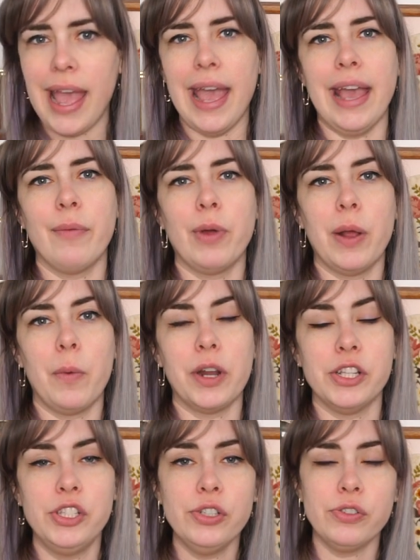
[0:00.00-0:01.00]
and what I
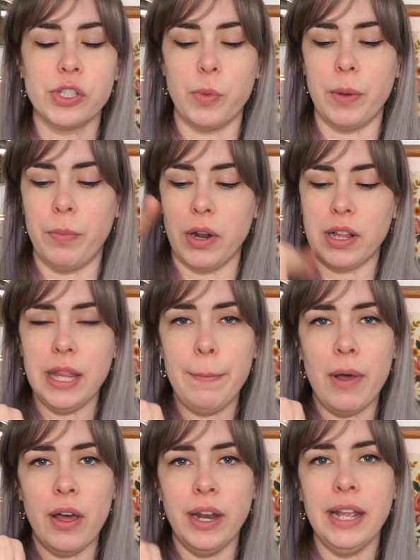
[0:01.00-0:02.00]
wanna do is I wanna put a
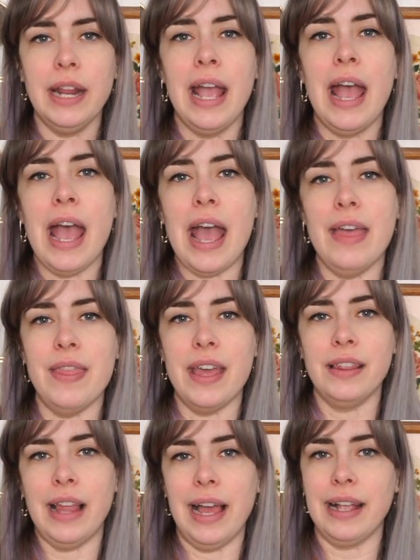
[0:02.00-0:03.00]
clip on it and
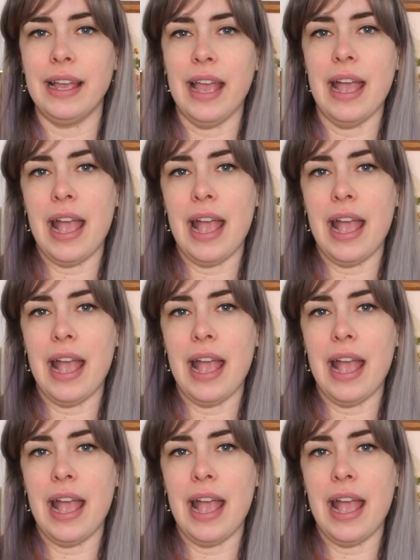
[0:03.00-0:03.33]
then like